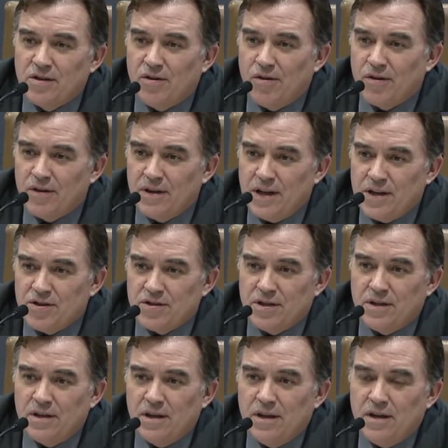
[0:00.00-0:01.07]

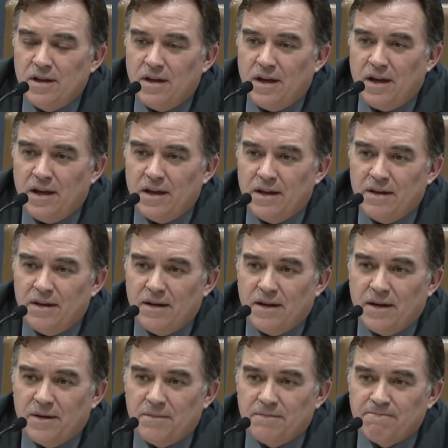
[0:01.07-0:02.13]
coordination,
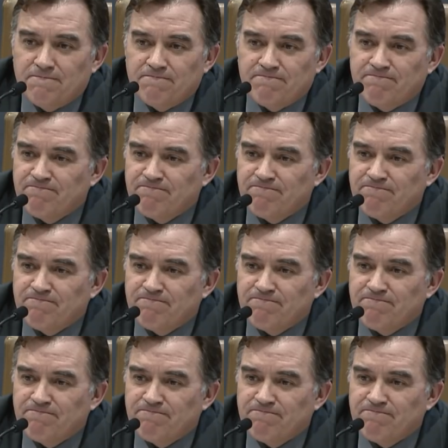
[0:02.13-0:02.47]
and